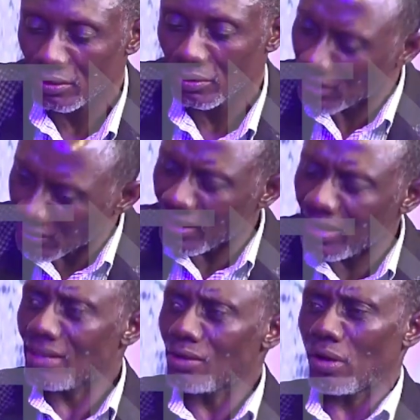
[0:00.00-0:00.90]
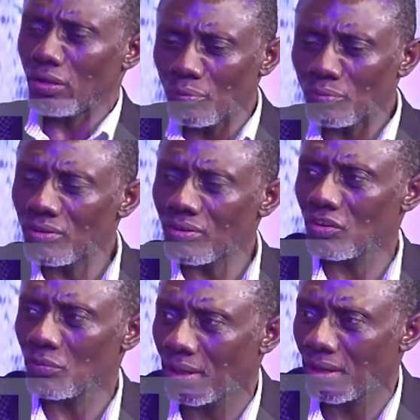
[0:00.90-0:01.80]
There's a likelihood that something
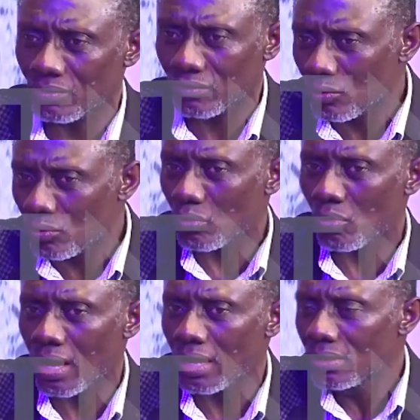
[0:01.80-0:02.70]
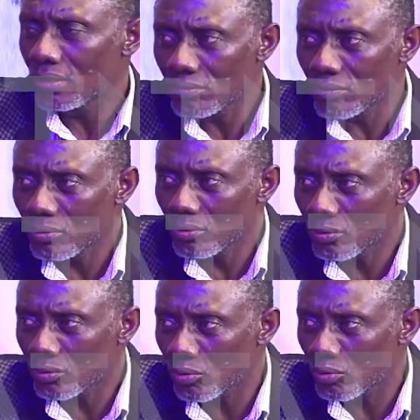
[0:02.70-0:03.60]
transpired and say, look, Oga,
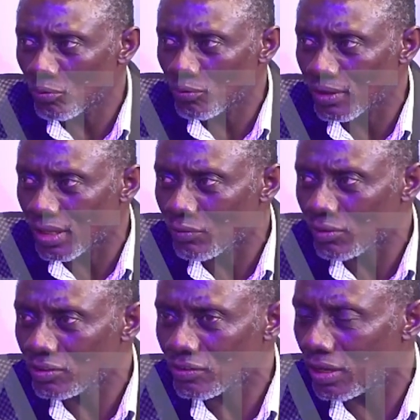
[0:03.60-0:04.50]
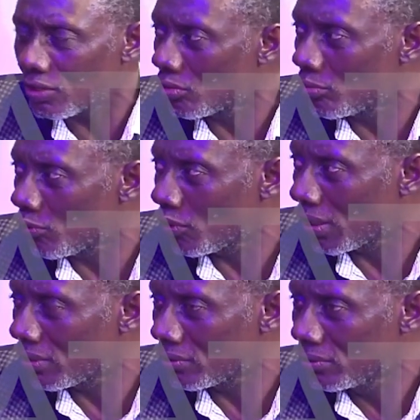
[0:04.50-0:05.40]
no, hold on first. Let's finish this election before you
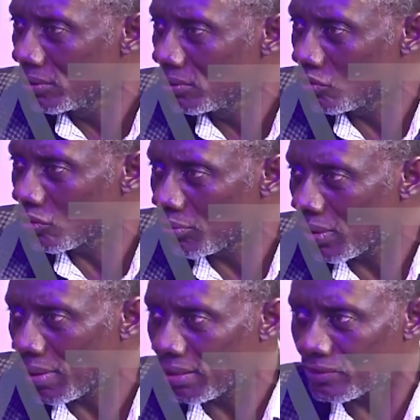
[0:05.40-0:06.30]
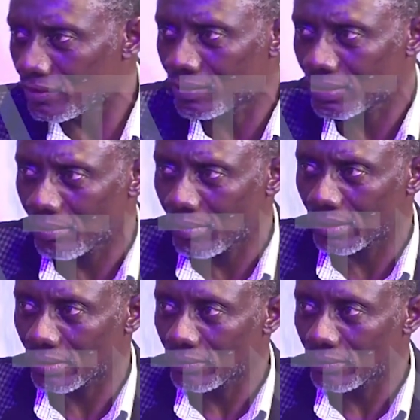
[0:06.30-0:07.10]
can do something about this man.